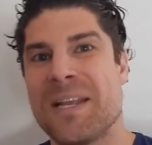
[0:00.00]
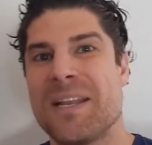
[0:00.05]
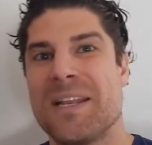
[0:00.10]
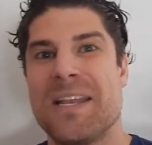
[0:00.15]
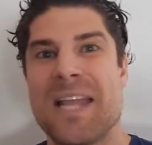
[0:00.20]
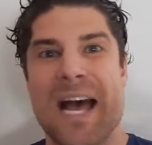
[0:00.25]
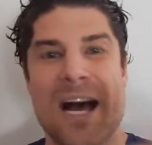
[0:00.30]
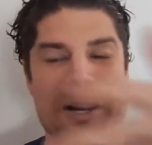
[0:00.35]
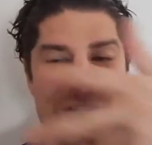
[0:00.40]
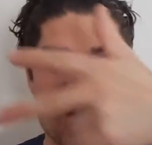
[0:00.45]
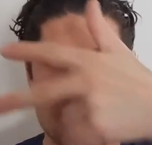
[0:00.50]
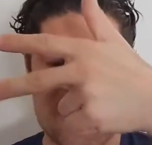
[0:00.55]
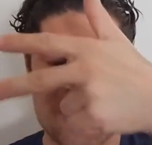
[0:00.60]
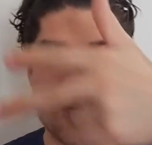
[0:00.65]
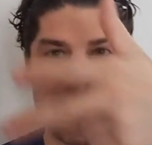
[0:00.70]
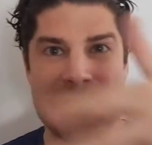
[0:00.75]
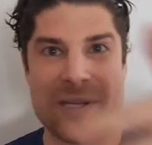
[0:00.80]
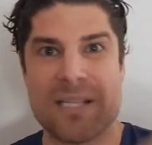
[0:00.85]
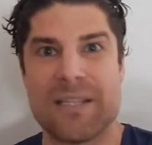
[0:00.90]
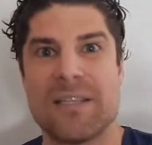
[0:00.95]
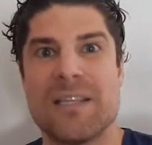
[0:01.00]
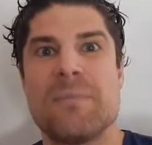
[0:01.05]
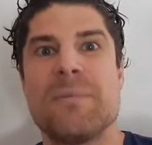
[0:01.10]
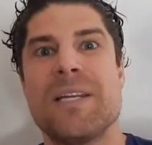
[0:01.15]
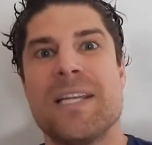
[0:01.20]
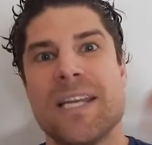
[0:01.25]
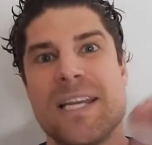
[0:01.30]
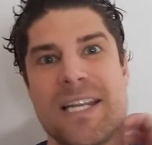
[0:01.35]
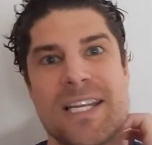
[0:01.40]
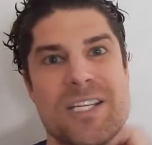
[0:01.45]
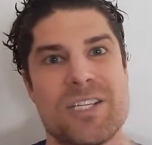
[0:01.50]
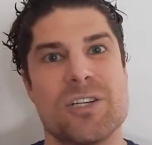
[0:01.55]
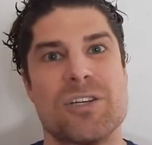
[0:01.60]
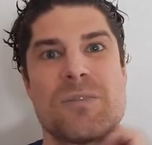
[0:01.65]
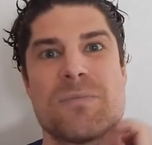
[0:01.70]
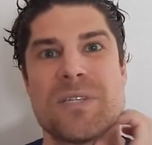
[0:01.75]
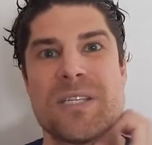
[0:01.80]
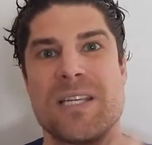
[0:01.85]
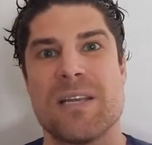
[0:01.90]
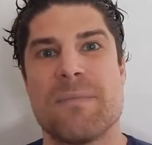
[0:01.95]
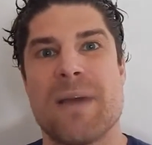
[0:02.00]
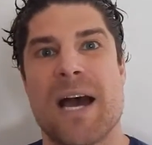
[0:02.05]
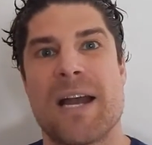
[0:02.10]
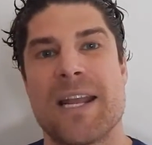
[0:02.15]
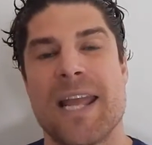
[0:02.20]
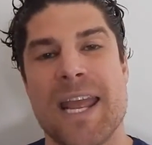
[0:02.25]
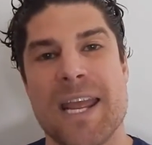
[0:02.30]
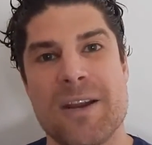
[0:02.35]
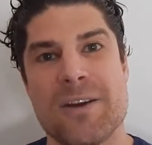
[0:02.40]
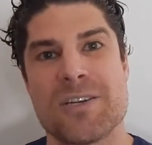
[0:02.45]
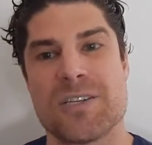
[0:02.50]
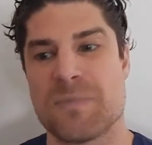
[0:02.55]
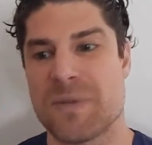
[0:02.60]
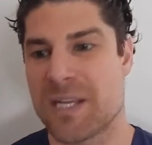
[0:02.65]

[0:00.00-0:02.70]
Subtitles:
now you're going to be limited in terms of the amount of hairs,